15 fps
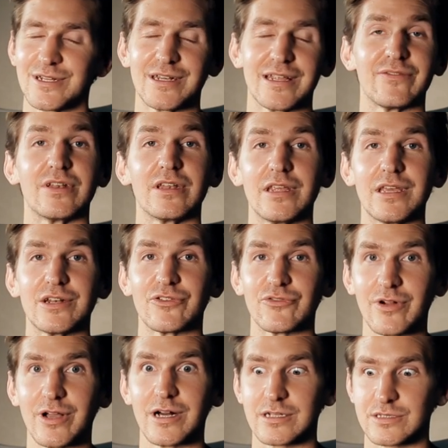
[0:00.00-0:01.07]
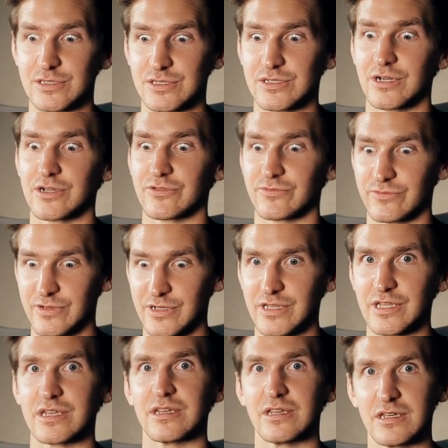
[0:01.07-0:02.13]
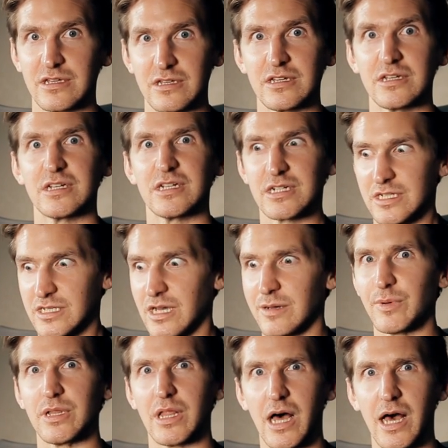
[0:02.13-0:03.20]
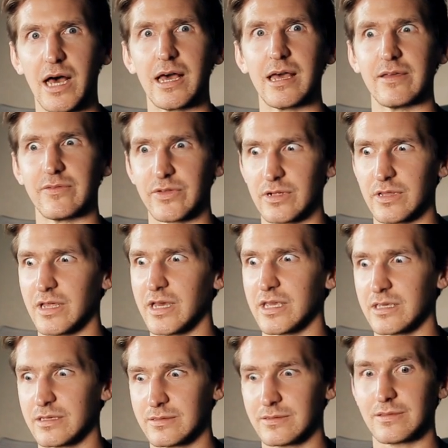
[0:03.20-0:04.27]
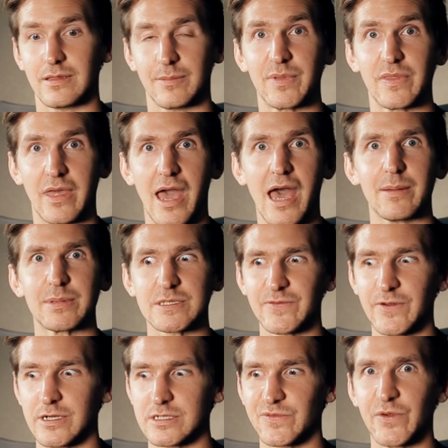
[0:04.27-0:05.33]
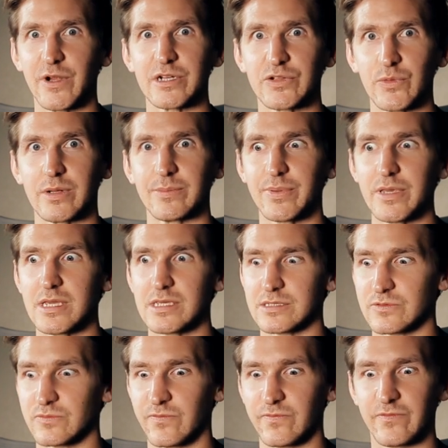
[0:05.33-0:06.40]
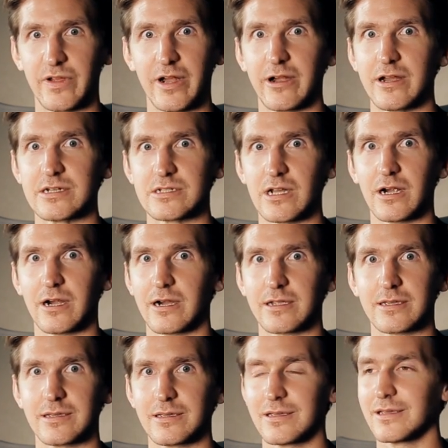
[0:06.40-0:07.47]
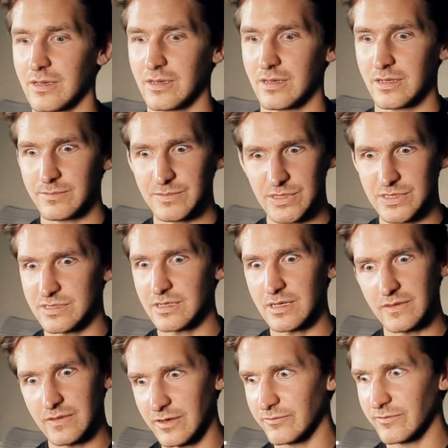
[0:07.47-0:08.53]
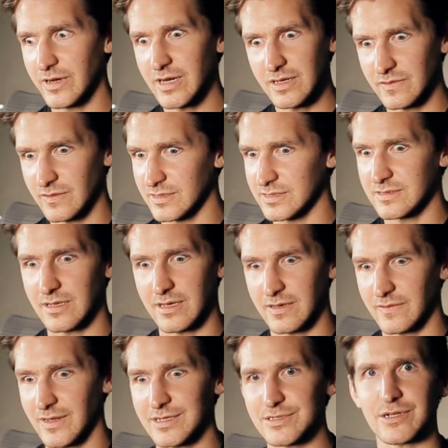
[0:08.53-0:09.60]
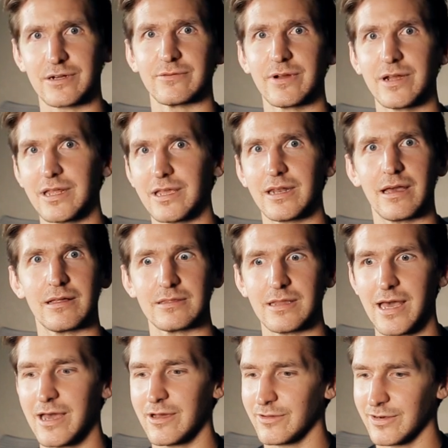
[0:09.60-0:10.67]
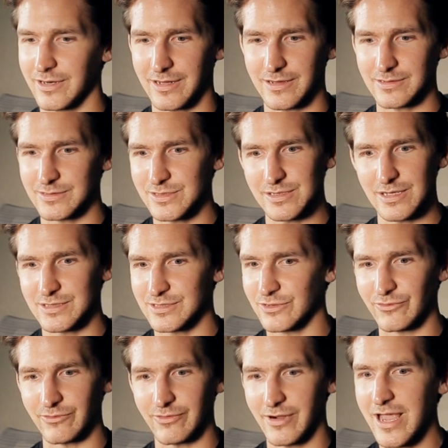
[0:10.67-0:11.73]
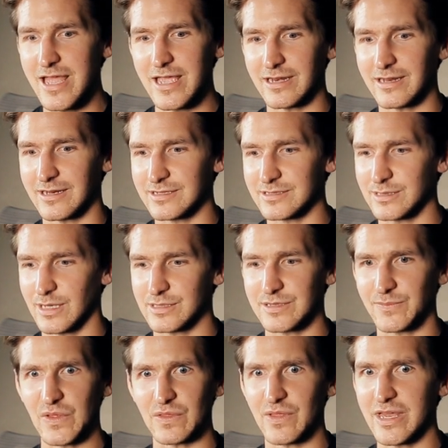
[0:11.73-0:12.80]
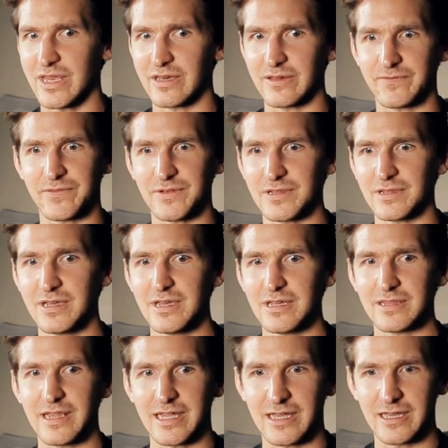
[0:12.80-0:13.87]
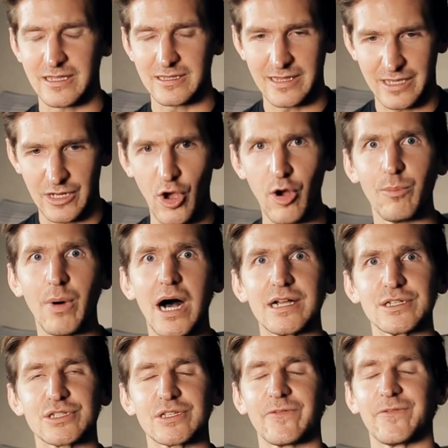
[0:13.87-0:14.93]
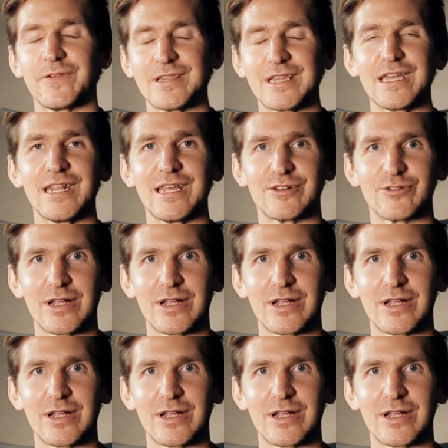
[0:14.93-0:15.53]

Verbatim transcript: You didn't even need drugs. It started to really come alive. You're like, I mean, the atmosphere is very Twin Peaks. It's very dark. I'm just sitting there reading this thing, and then I start reading it out loud, and it's great, and it's like something like an homage to Fellini,